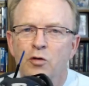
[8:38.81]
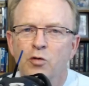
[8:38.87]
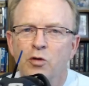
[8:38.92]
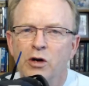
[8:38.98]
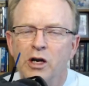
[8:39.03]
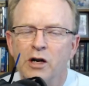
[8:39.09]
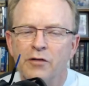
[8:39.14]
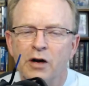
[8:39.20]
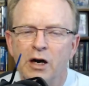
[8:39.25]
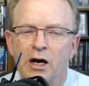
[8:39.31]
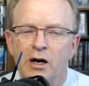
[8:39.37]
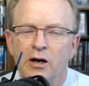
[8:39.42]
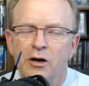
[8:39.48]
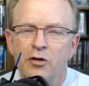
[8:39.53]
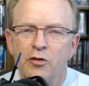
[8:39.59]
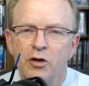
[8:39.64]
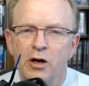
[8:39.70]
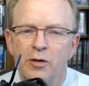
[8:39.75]
where you have a
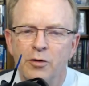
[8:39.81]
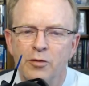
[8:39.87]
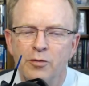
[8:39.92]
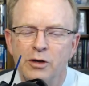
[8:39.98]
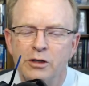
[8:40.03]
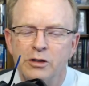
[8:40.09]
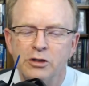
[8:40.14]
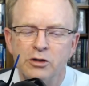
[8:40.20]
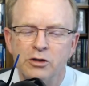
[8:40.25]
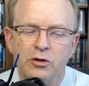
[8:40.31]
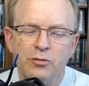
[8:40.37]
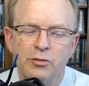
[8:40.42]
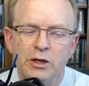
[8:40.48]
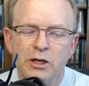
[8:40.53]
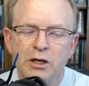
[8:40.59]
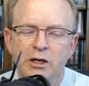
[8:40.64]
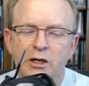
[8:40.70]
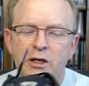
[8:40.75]
higher durometer midsole
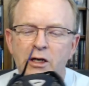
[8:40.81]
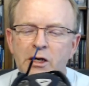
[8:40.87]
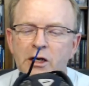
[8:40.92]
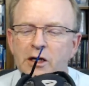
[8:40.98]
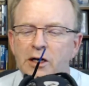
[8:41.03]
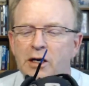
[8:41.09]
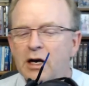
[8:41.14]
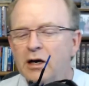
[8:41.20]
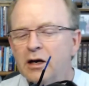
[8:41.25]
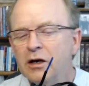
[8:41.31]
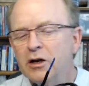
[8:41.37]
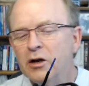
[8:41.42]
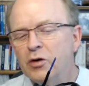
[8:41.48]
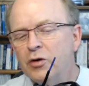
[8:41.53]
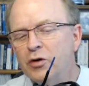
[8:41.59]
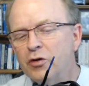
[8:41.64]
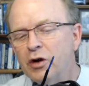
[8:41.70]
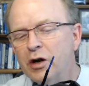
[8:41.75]
medially and a
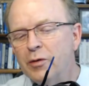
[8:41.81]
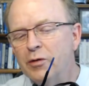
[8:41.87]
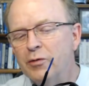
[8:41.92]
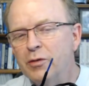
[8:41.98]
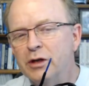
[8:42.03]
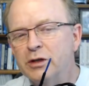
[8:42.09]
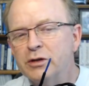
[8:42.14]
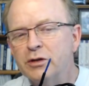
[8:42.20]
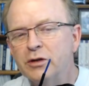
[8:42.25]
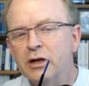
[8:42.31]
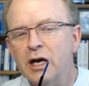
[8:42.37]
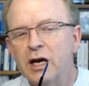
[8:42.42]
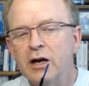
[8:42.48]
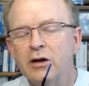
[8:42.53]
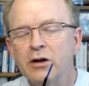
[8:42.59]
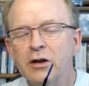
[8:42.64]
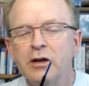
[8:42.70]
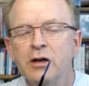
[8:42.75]
lower durometer midsole
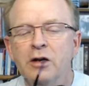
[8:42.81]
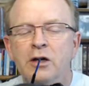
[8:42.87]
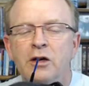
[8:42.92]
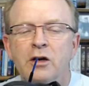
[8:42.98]
laterally,